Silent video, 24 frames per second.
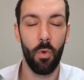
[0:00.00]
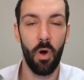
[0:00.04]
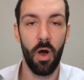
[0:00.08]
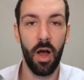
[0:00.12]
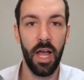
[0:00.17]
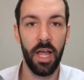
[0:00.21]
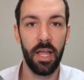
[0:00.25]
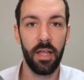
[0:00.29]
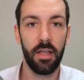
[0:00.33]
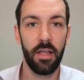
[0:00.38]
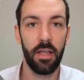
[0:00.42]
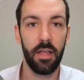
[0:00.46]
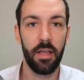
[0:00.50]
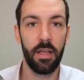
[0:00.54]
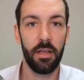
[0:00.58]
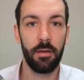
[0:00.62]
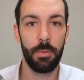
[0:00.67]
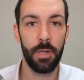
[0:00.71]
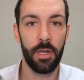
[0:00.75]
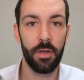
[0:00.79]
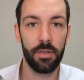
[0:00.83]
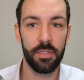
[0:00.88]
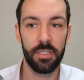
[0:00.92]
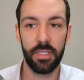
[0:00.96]
Why?
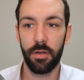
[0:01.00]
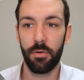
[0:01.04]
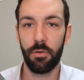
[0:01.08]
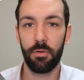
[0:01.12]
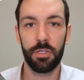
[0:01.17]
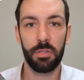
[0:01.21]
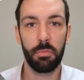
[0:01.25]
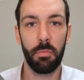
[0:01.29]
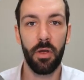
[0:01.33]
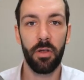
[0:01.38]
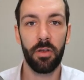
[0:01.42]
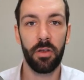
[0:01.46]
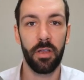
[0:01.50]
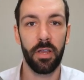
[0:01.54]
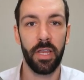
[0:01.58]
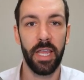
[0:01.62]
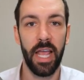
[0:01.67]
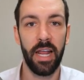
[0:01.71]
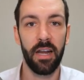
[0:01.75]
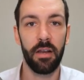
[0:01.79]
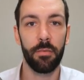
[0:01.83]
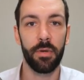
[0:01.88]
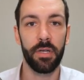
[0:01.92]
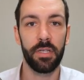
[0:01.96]
Because they're all smoking
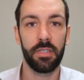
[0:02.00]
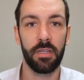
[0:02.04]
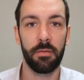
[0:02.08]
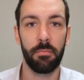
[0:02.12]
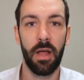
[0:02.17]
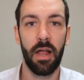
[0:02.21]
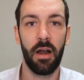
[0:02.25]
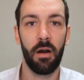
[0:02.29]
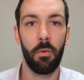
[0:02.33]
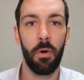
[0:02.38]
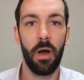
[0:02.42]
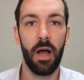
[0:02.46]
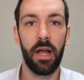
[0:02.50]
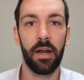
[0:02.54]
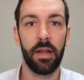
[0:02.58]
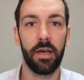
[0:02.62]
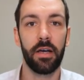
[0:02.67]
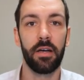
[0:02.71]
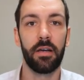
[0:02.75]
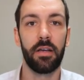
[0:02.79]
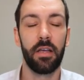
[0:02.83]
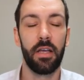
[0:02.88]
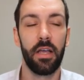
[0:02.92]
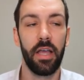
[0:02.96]
cannabis and
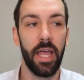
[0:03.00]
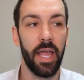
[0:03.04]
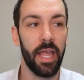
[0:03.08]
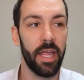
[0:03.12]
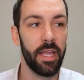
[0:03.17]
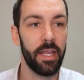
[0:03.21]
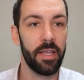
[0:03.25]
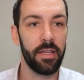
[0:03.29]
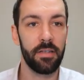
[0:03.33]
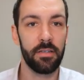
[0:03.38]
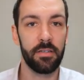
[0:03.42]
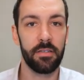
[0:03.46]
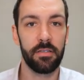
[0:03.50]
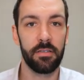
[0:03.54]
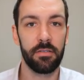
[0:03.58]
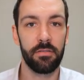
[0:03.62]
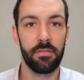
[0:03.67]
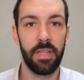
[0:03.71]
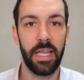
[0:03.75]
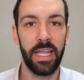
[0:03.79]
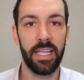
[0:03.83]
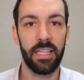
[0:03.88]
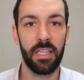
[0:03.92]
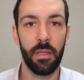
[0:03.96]
marijuana, and
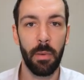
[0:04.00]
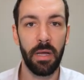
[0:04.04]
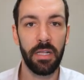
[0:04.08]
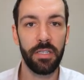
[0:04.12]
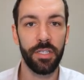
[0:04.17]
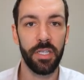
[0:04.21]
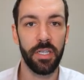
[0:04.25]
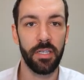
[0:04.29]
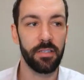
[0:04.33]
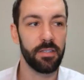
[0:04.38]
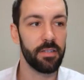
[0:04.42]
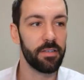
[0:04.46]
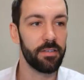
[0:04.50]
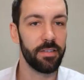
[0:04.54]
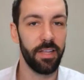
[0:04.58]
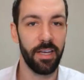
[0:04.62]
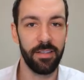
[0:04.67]
they get the munchies.